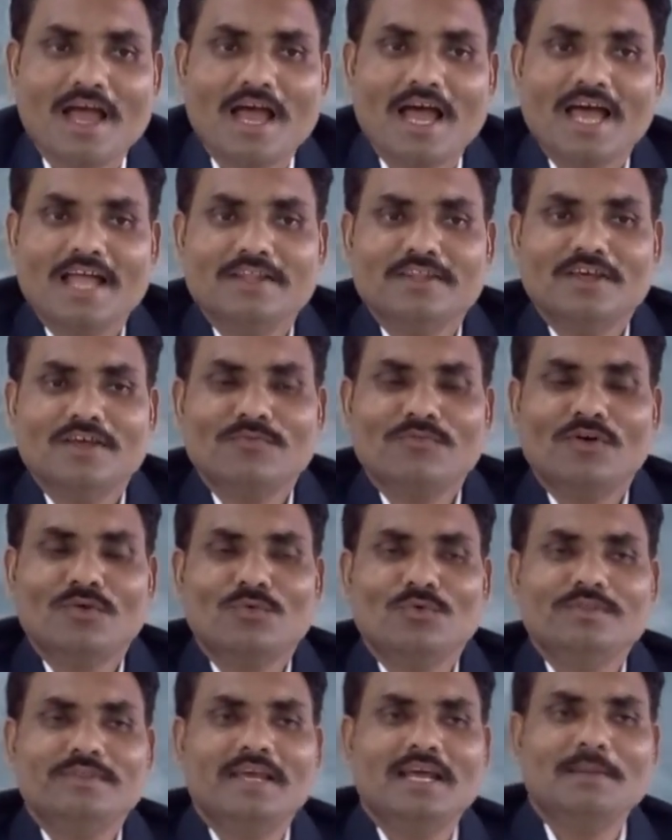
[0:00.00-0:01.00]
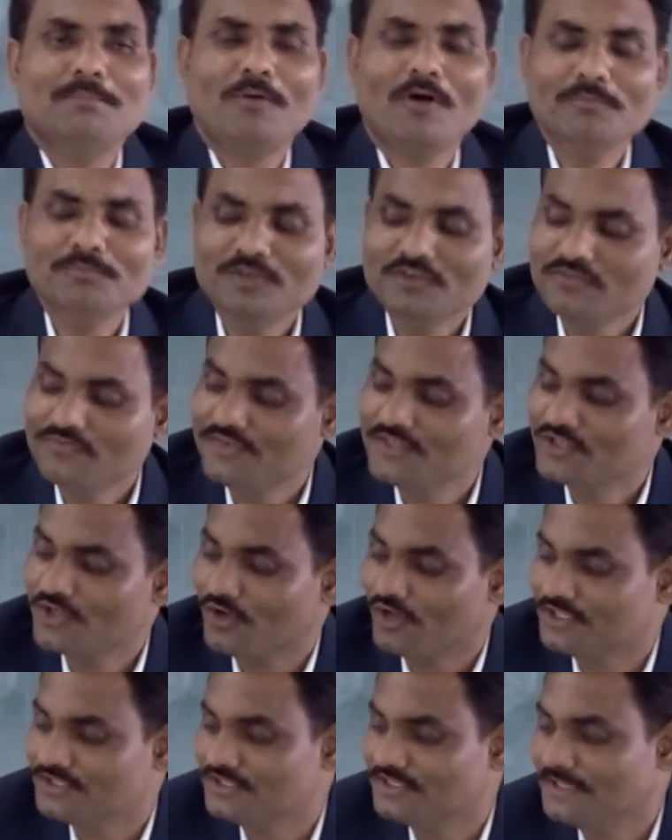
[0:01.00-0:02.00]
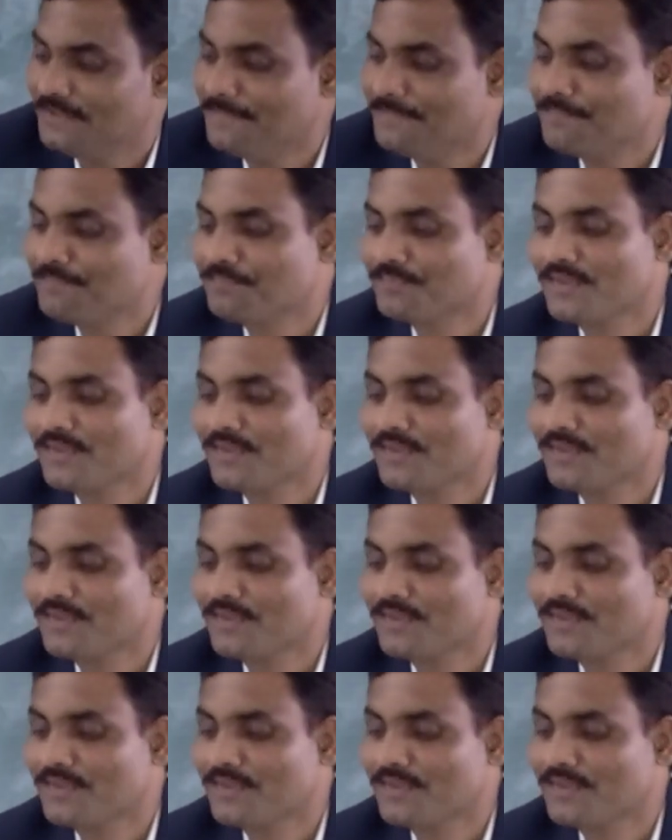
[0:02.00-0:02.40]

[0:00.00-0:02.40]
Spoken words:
And therefore, with the help of this physiology,